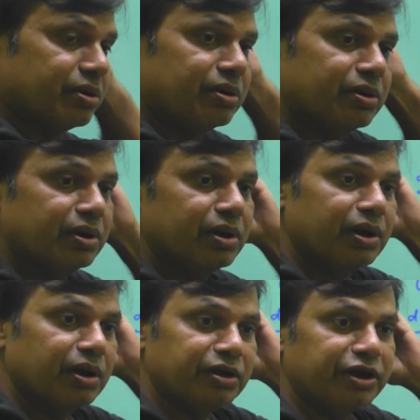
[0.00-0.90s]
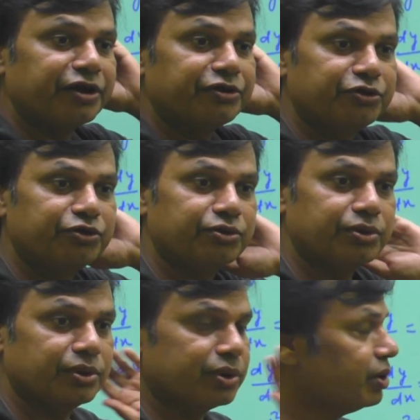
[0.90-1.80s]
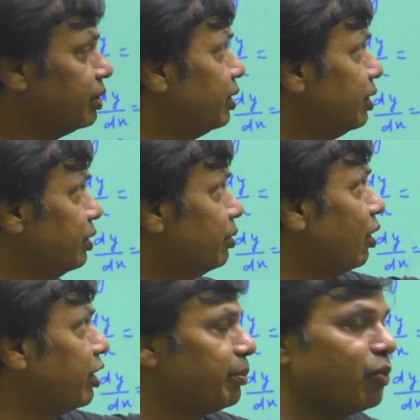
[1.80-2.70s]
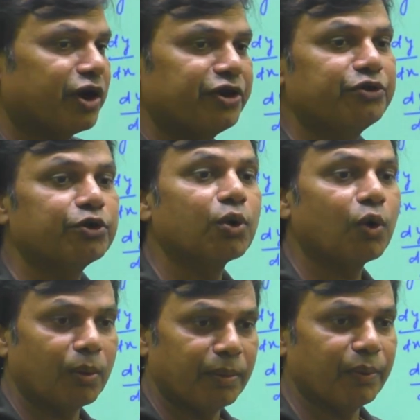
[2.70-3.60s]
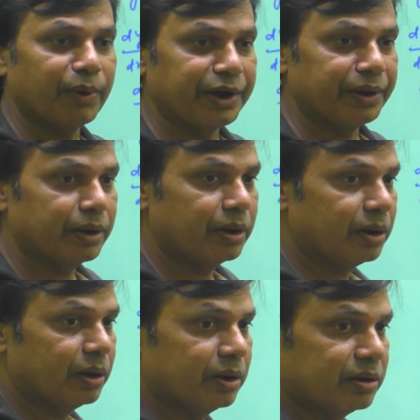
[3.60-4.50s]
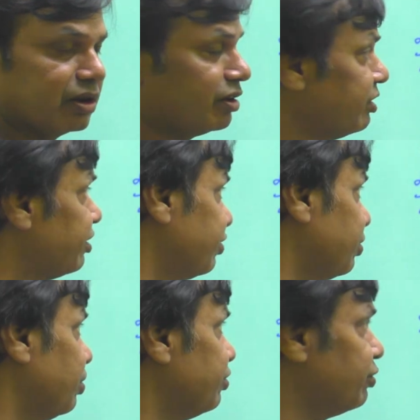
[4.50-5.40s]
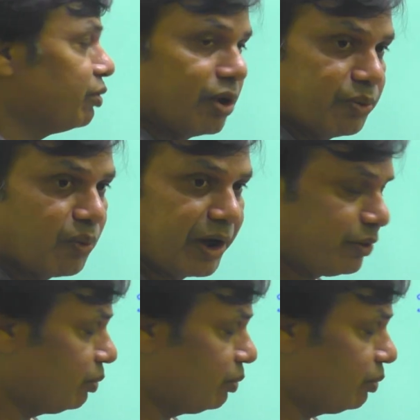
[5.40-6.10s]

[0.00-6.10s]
that you got a point 0, 1. That's x equals 0 and y equals 1.